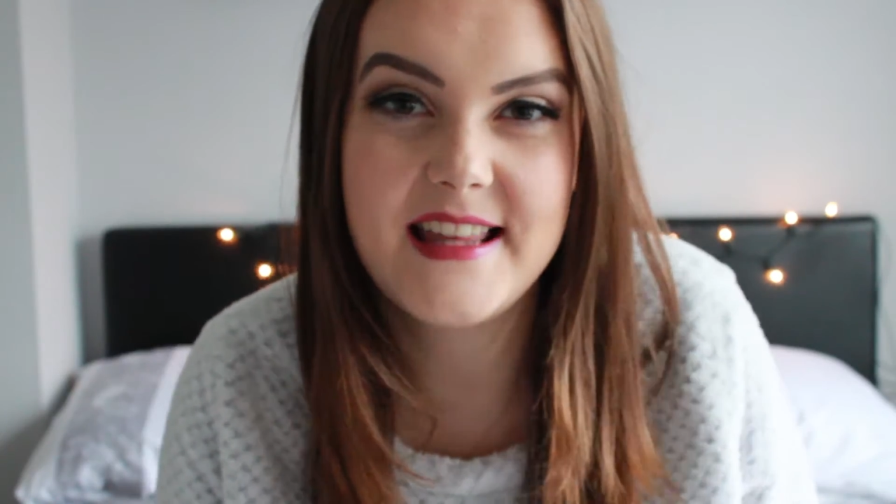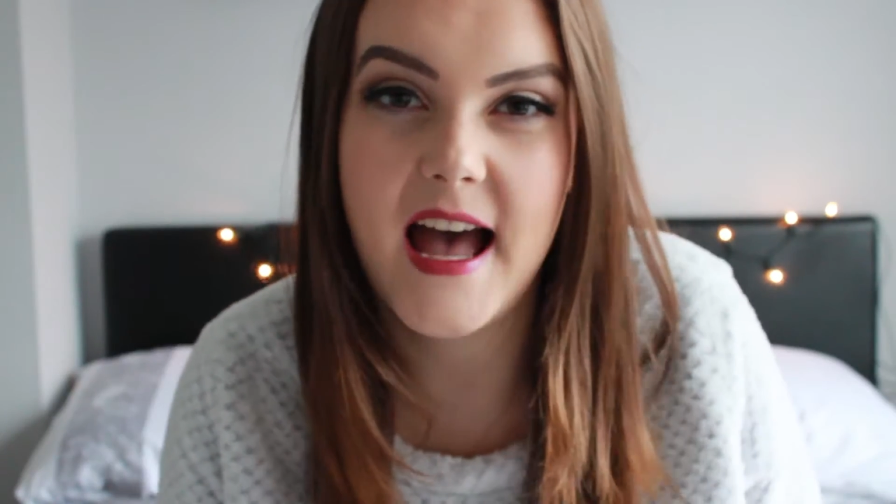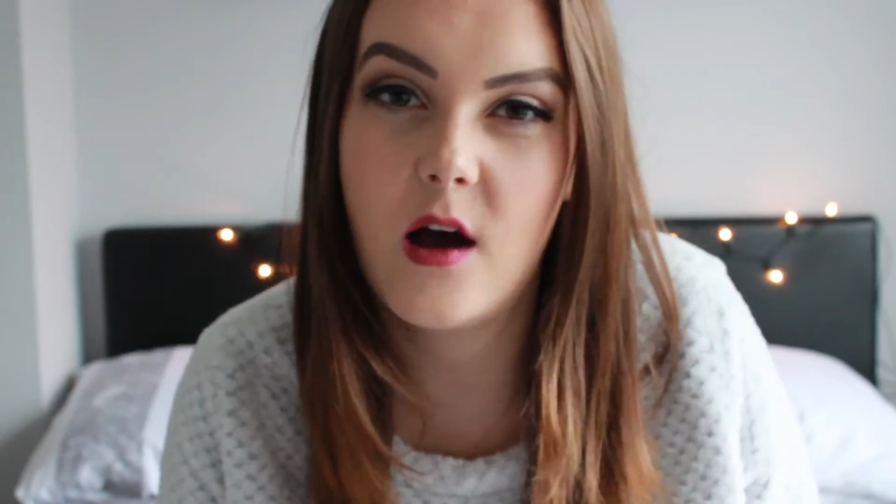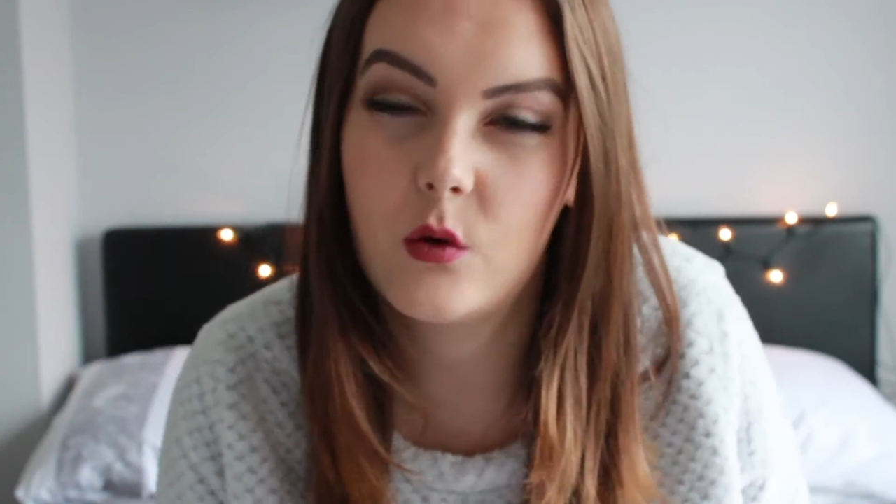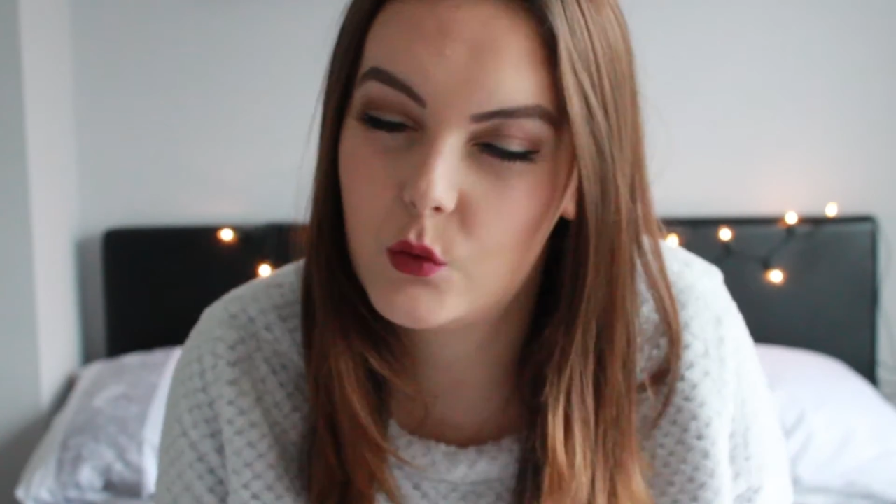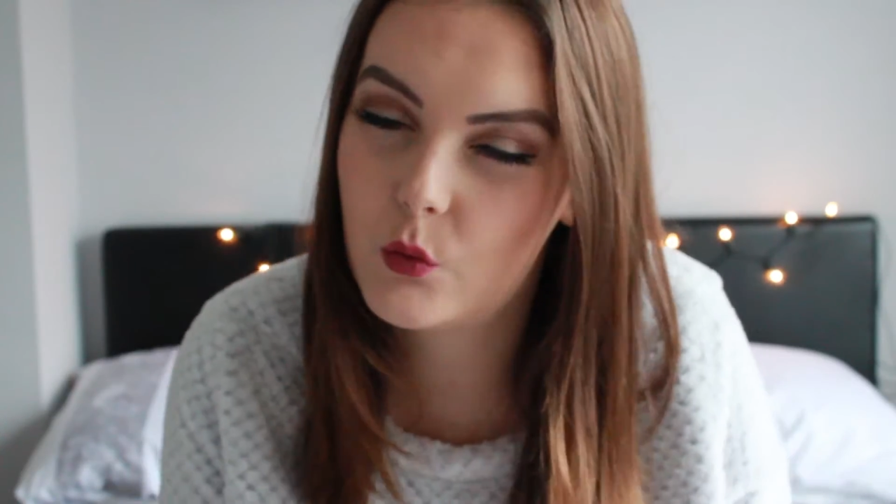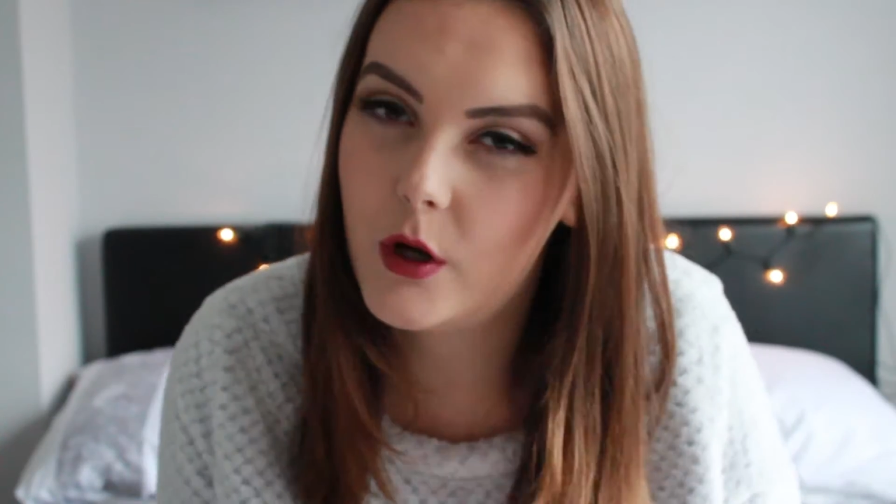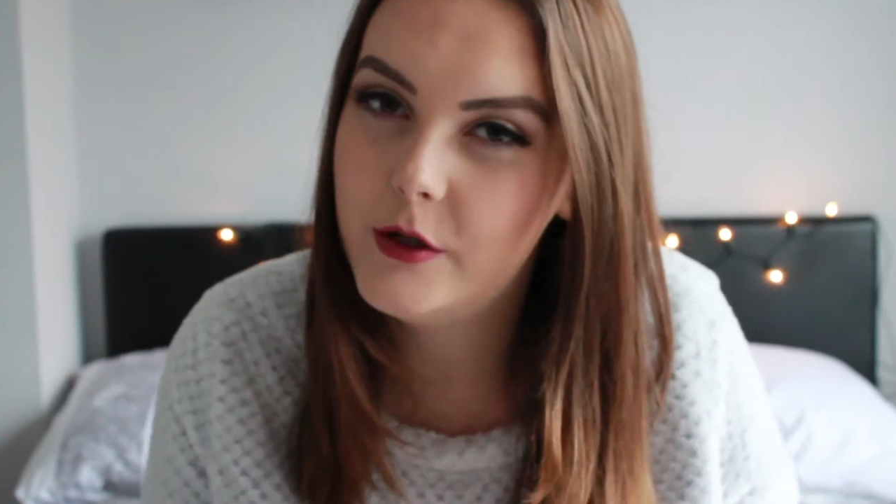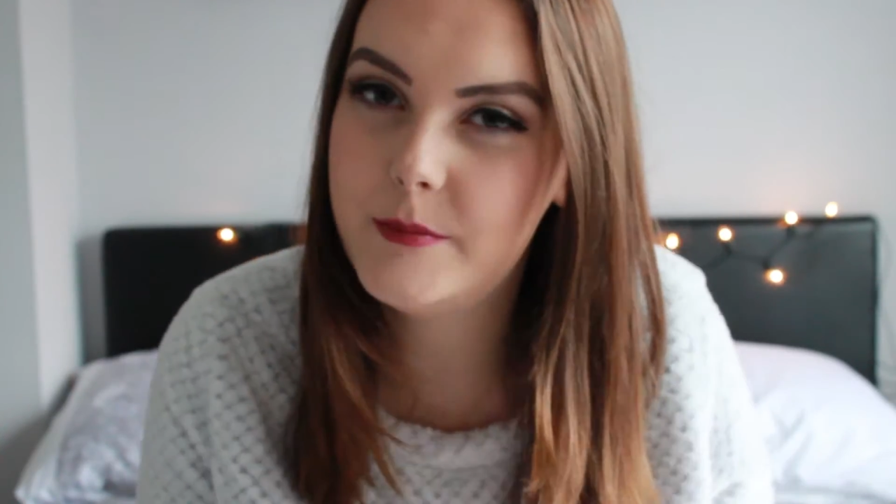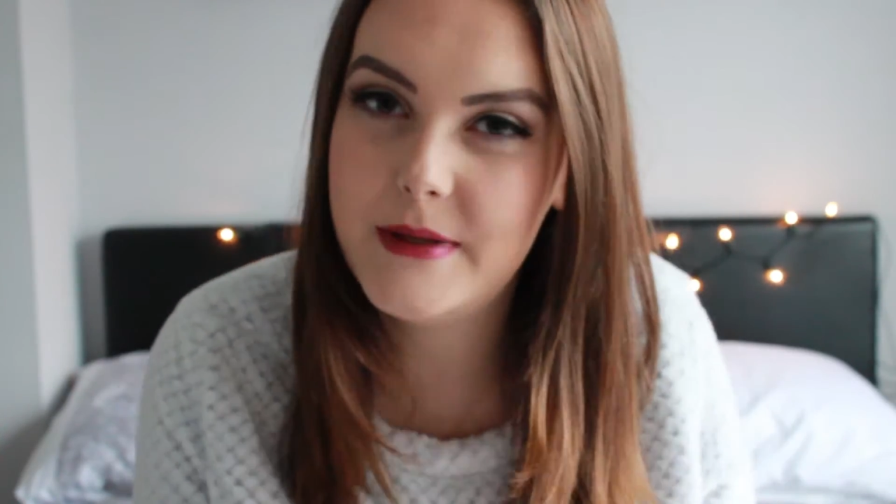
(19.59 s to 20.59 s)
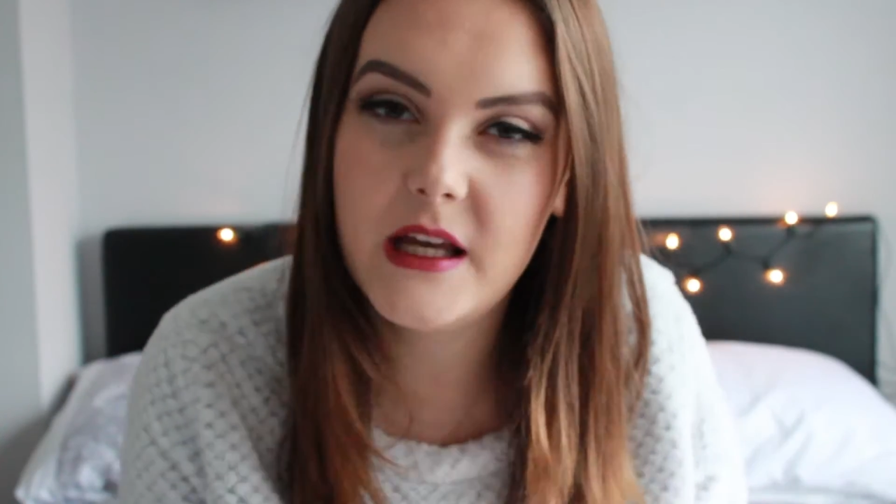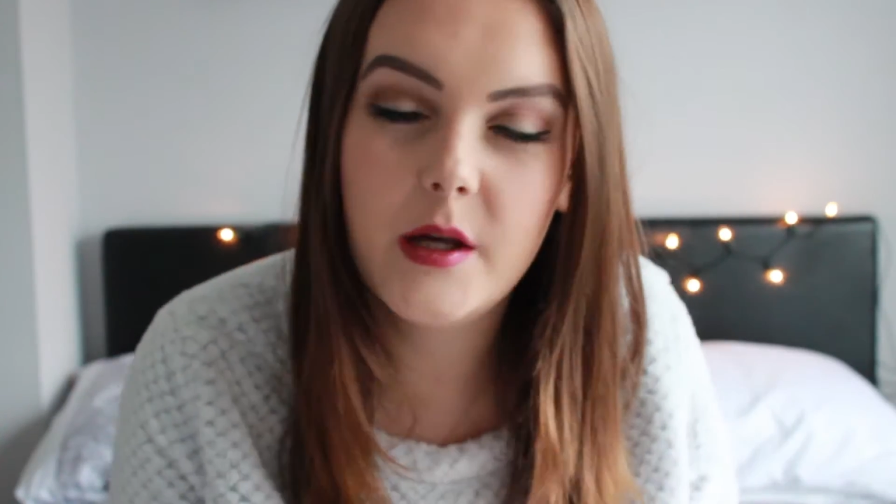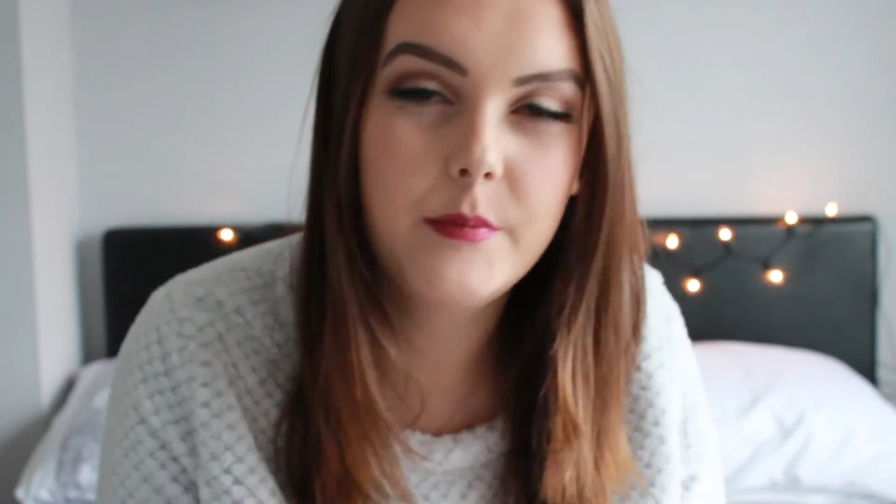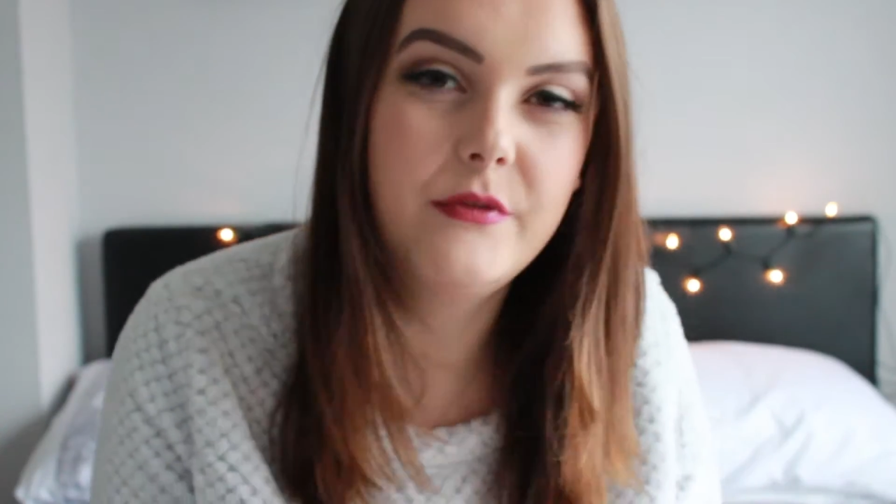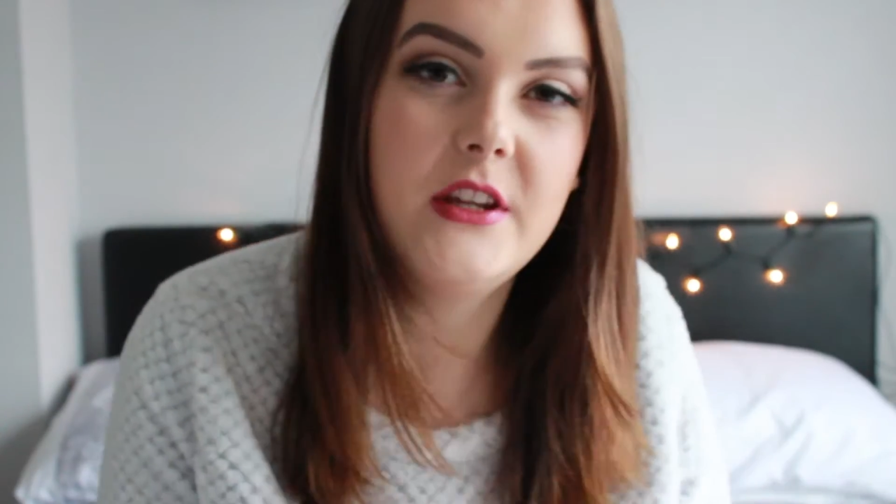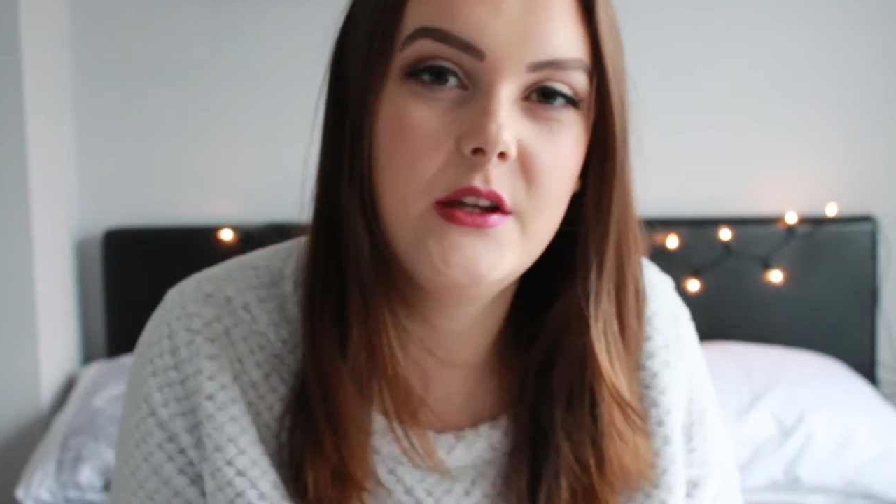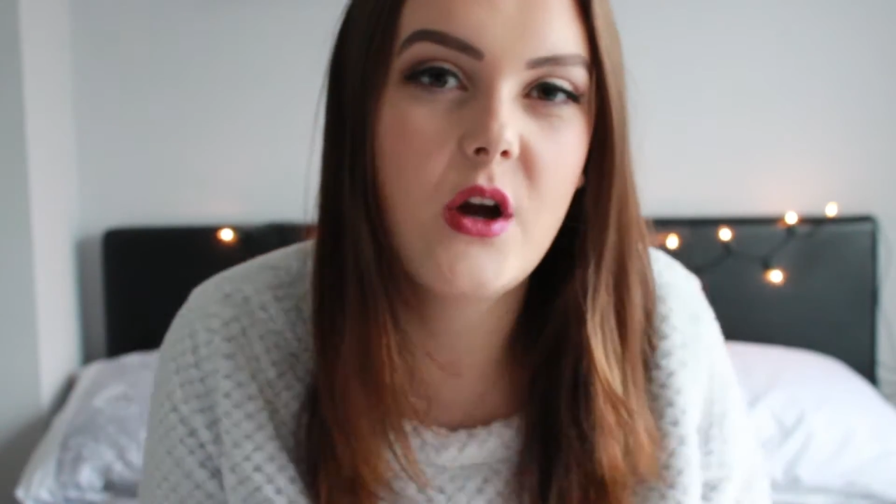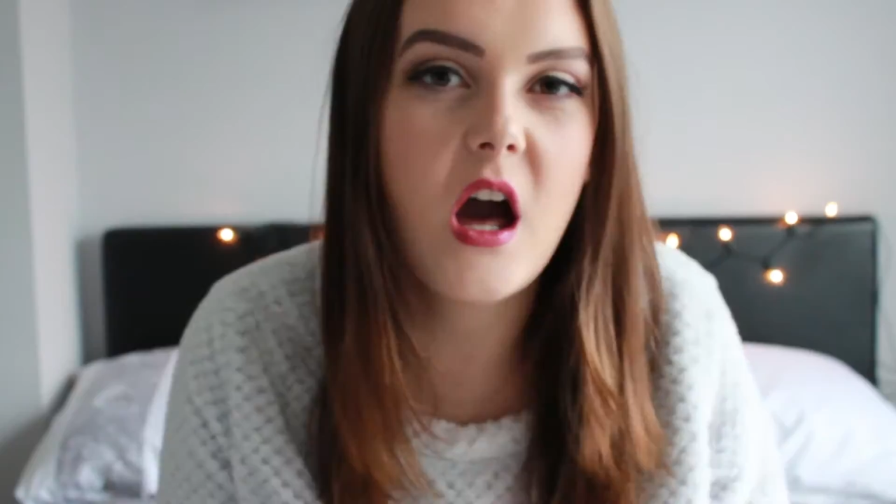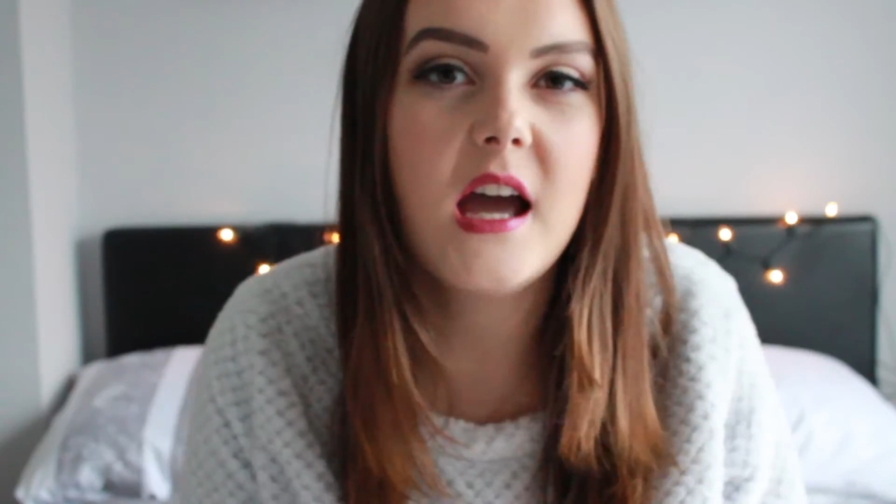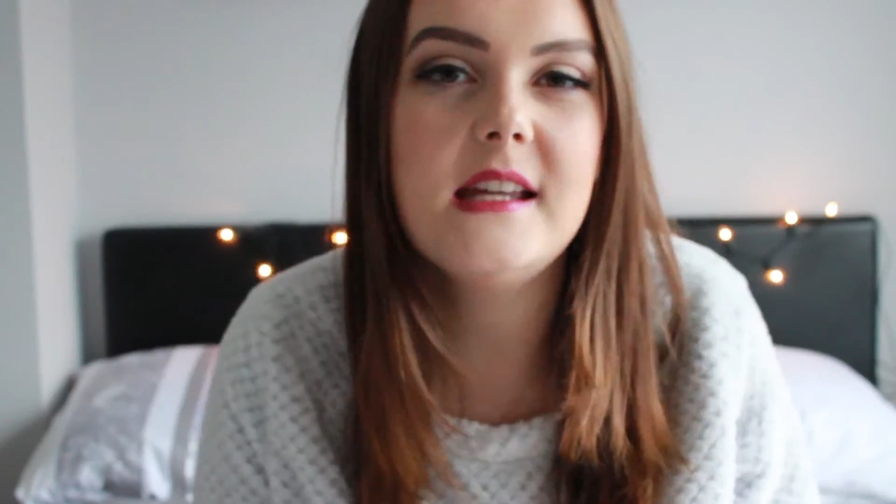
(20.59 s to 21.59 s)
that won't be up for you
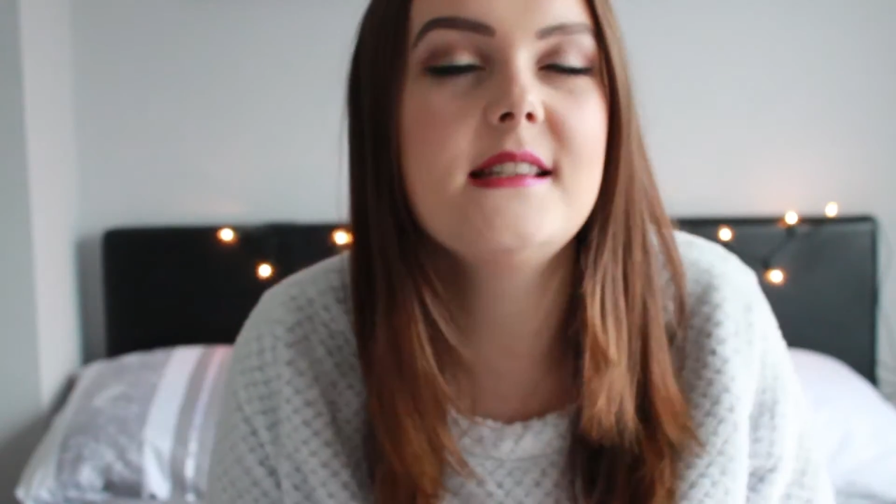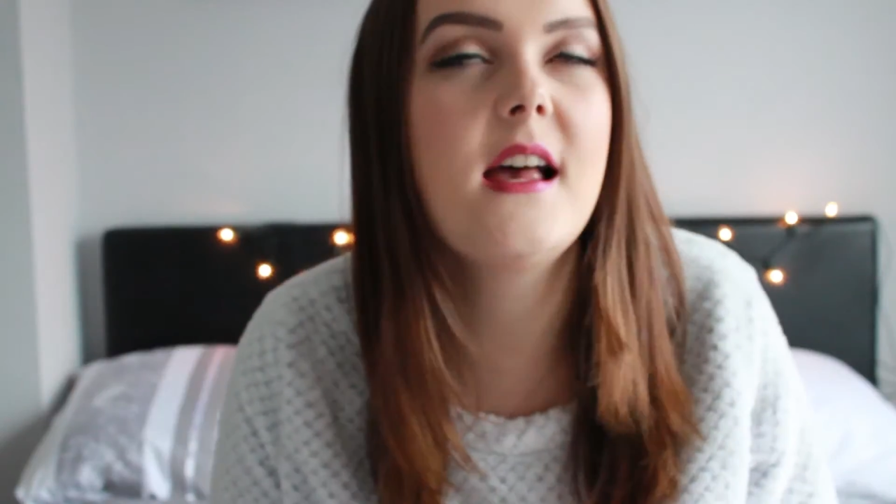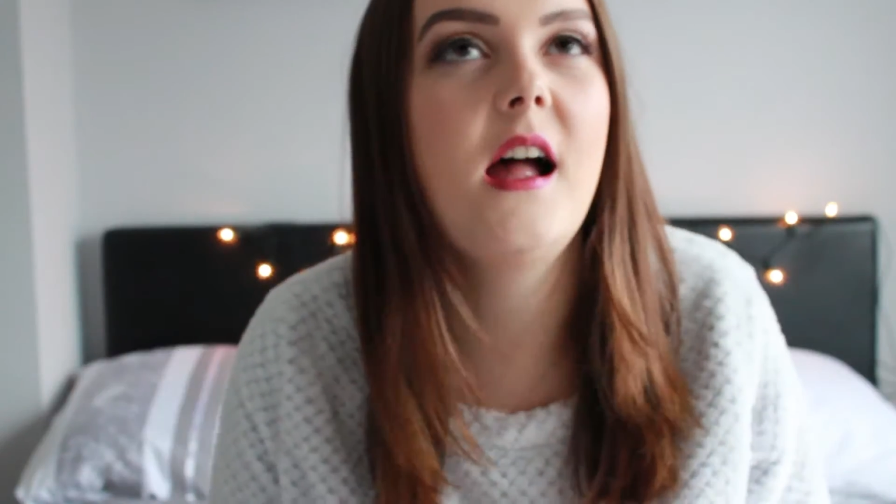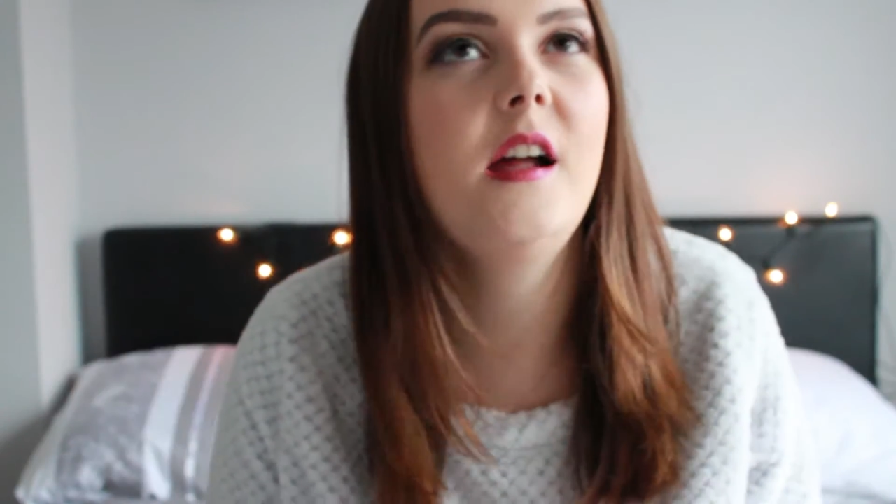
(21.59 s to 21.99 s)
guys.